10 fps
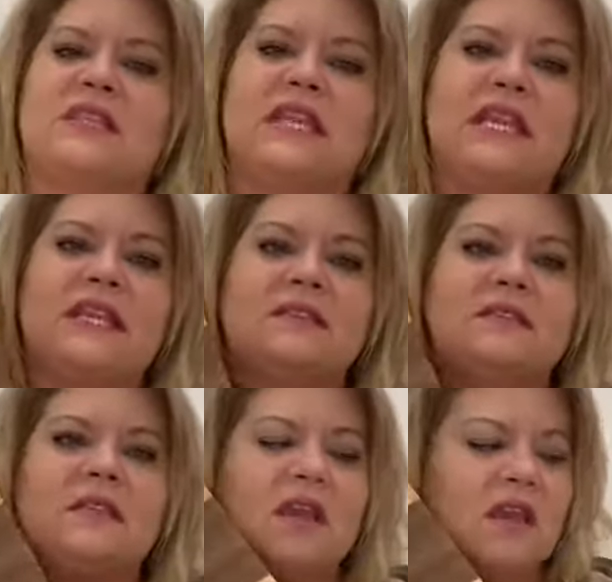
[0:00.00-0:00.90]

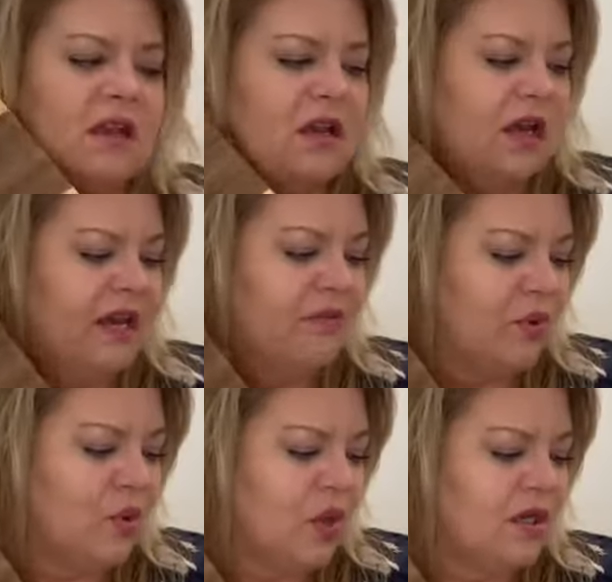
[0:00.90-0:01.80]
these cutting
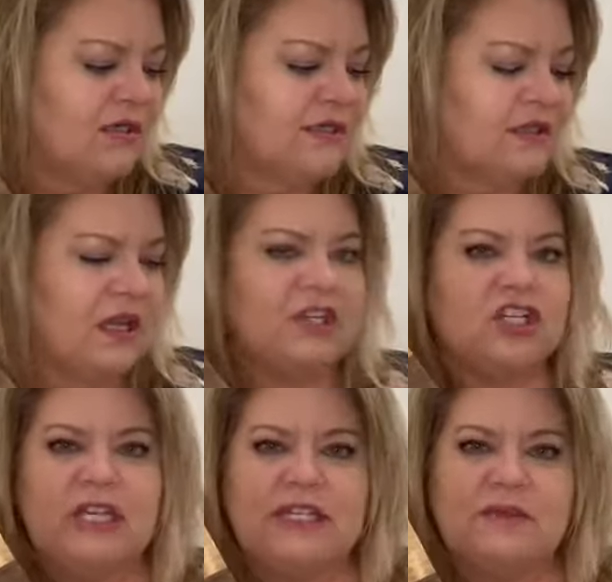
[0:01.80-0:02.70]
boards and
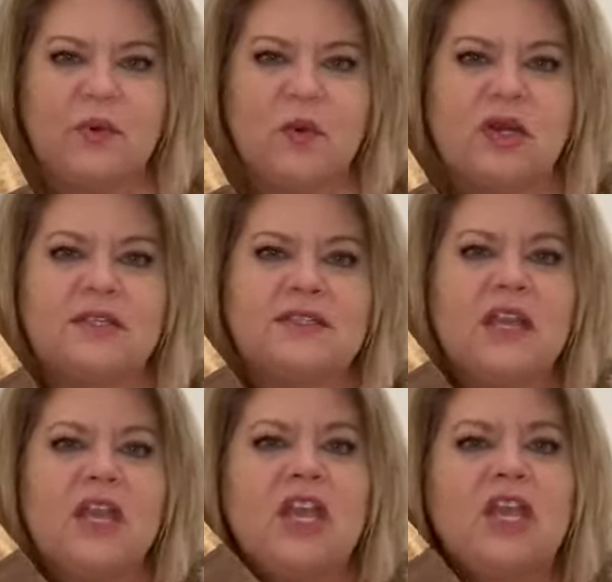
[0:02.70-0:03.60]
cheese boards.
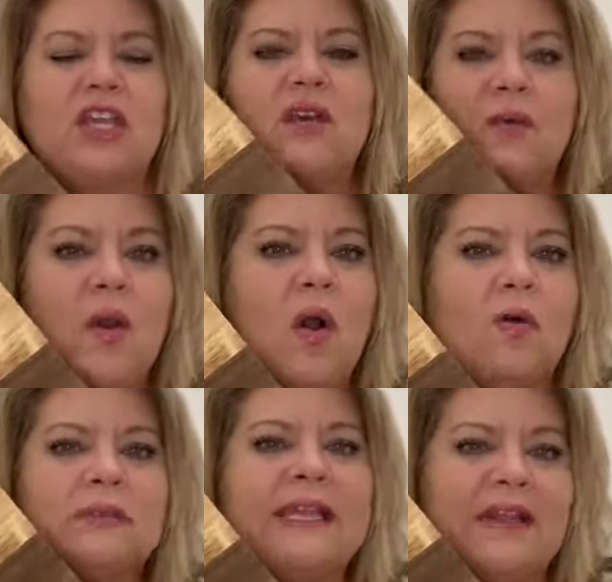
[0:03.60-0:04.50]
You don't
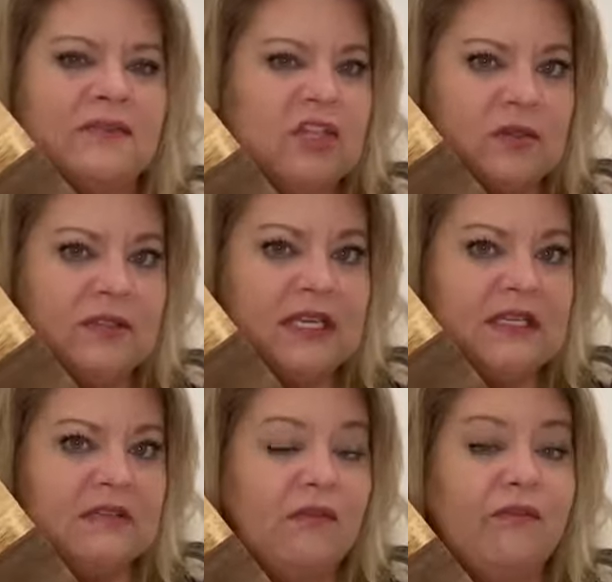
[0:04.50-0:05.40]
only have to use
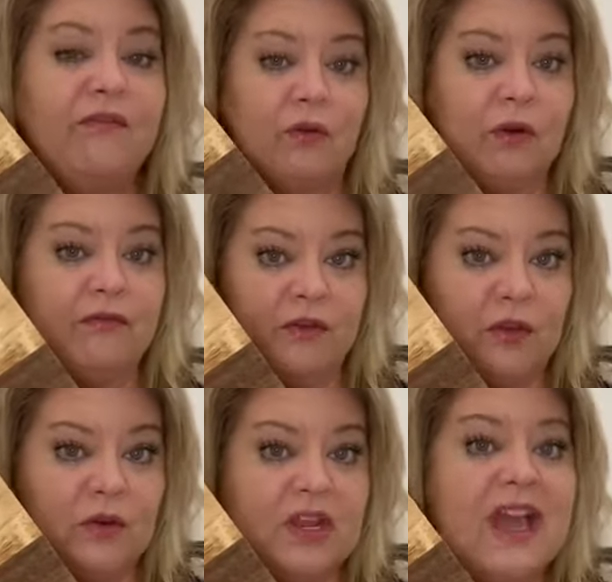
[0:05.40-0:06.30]
these for
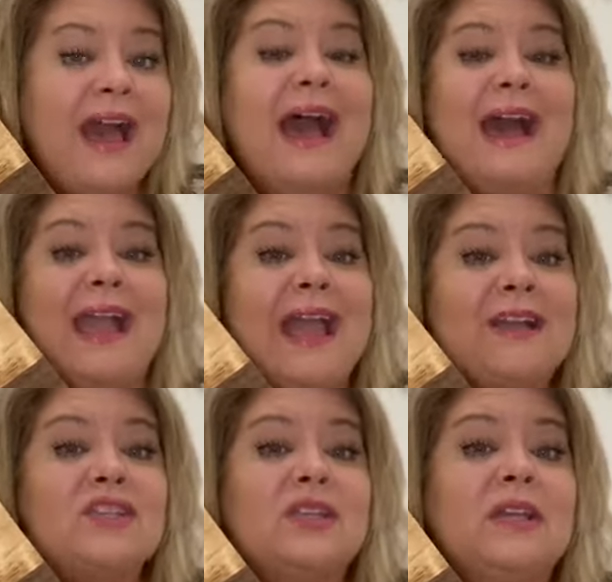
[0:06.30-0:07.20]
food. I
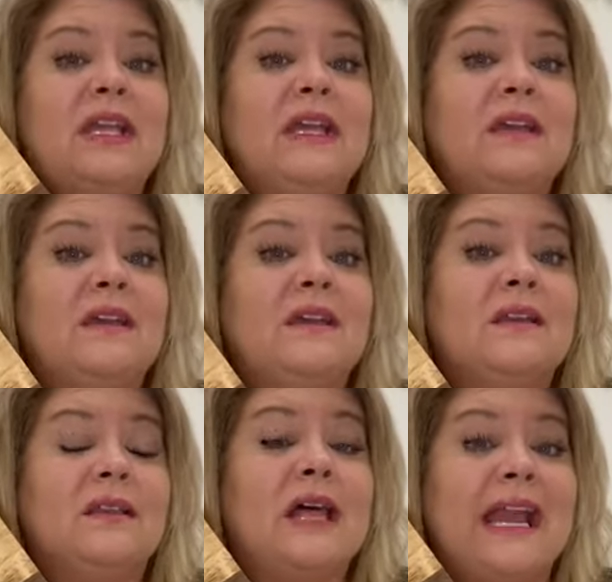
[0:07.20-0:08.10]
actually
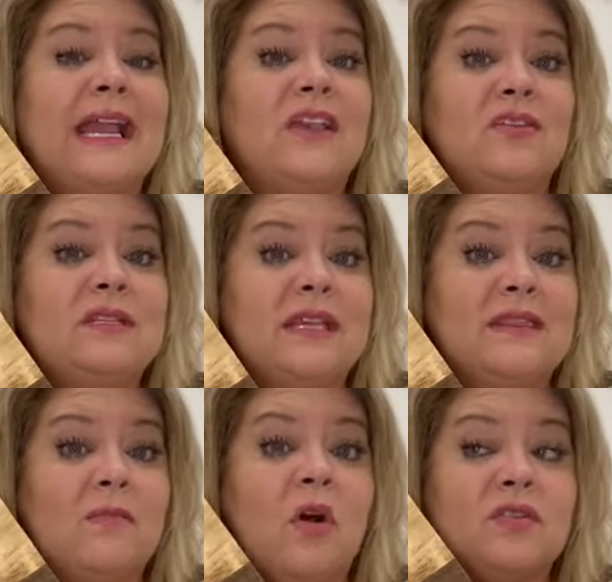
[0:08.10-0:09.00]
like using
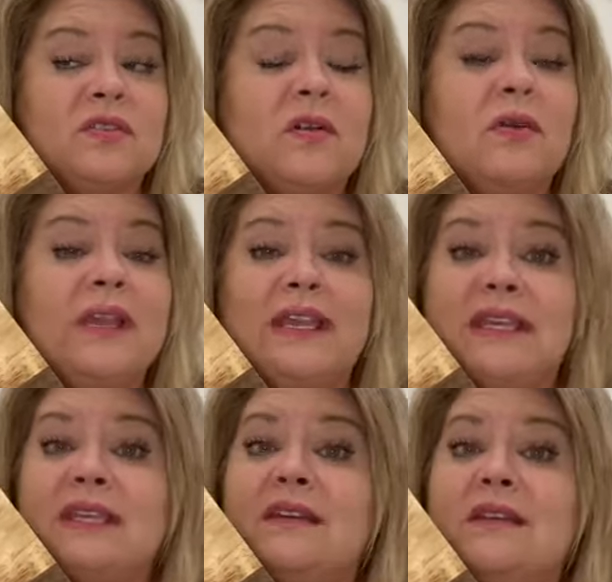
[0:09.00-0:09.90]
them also
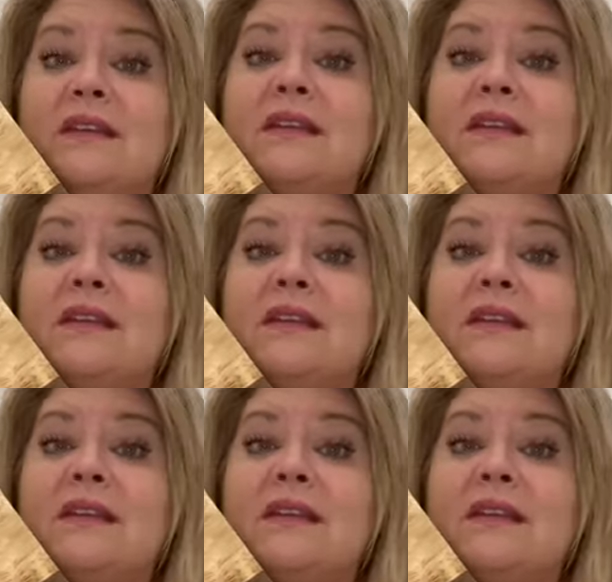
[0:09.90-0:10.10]
in